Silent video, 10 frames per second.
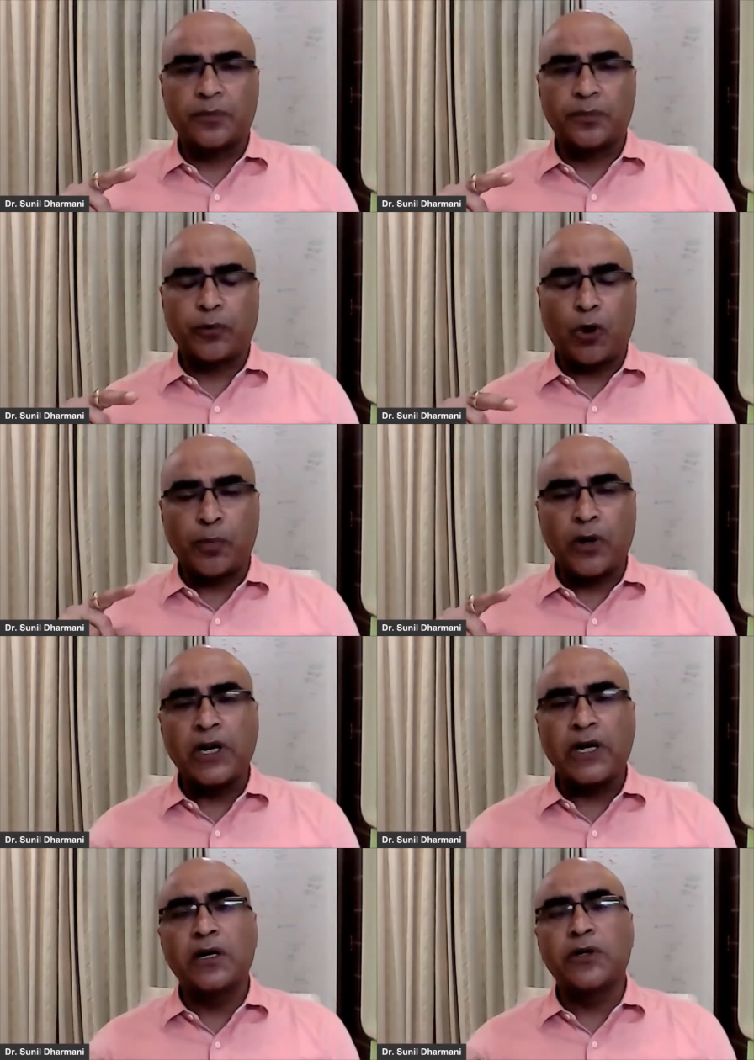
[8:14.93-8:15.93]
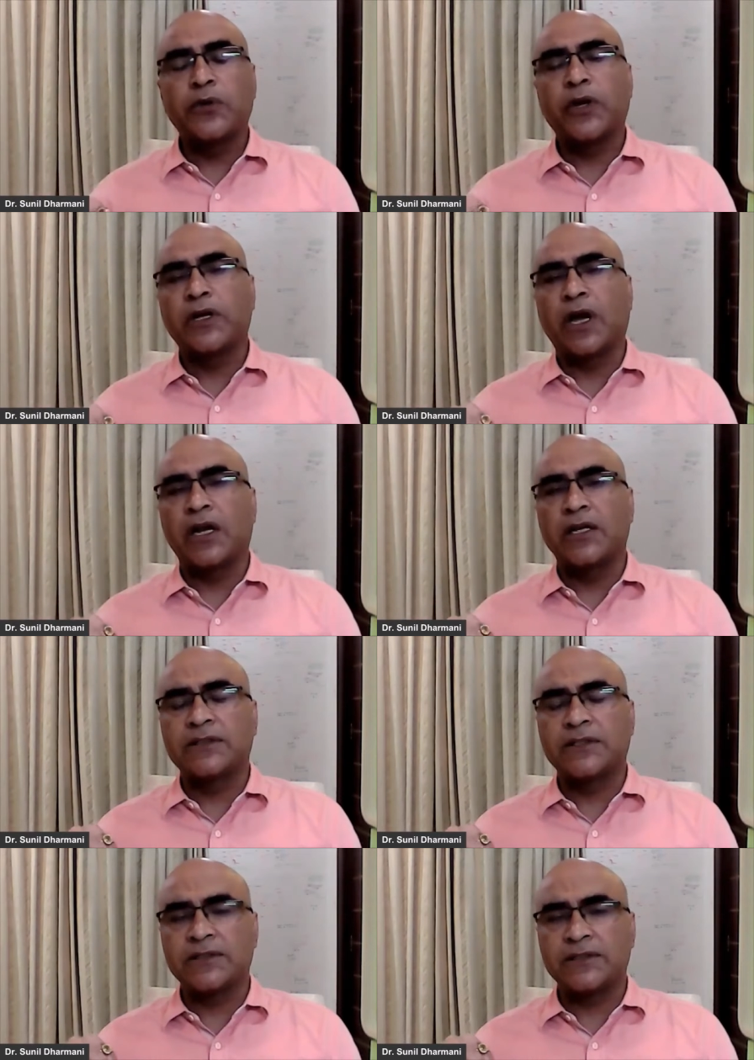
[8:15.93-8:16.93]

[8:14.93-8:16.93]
properly done during dialysis,